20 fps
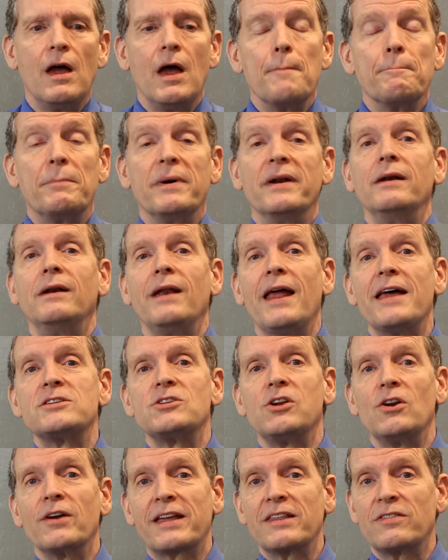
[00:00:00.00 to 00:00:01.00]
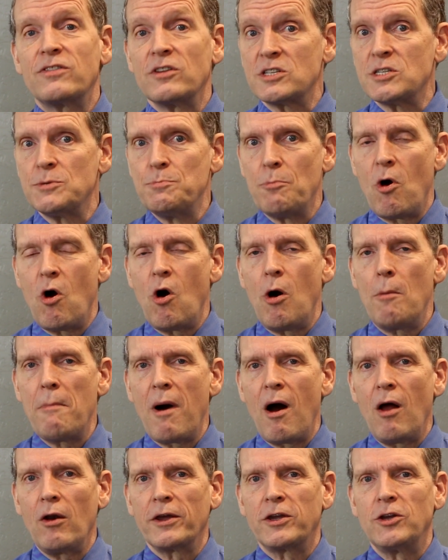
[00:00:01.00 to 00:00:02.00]
But let's look at the small
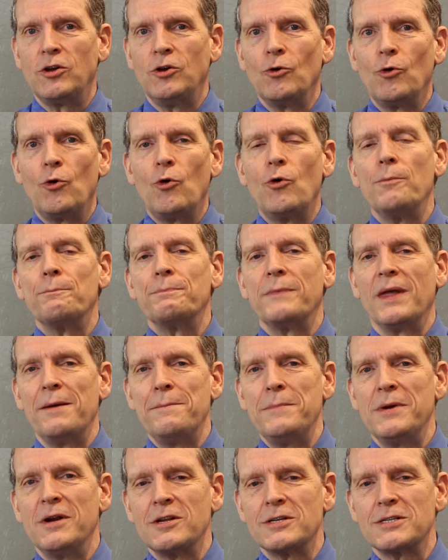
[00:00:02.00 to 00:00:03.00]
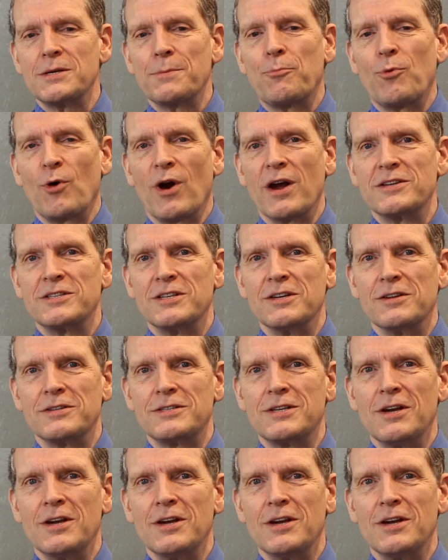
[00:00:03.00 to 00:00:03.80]
molecule immunosuppressants.